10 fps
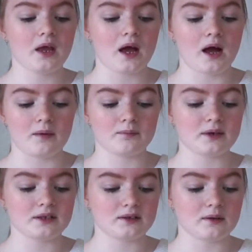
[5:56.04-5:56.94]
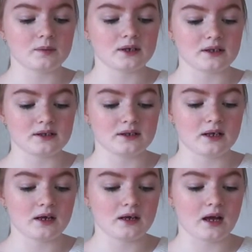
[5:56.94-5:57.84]
and my stomach is
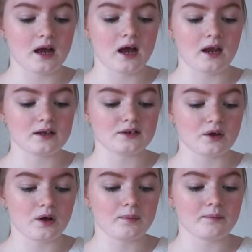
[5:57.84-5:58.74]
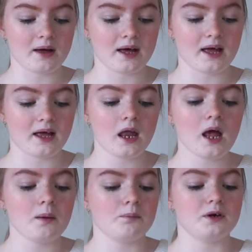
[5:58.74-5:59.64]
sick and it's on my head,
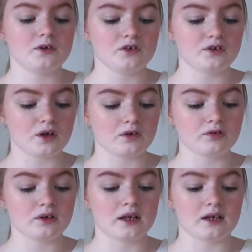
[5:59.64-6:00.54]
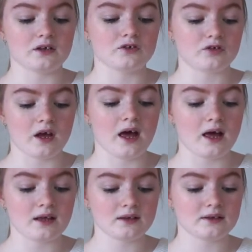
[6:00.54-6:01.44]
but she's touching his chest
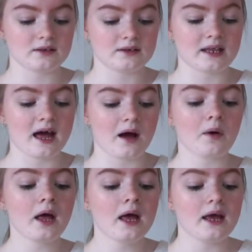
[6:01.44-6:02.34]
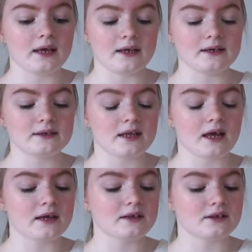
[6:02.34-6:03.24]
now. He
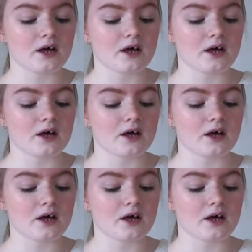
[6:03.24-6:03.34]
takes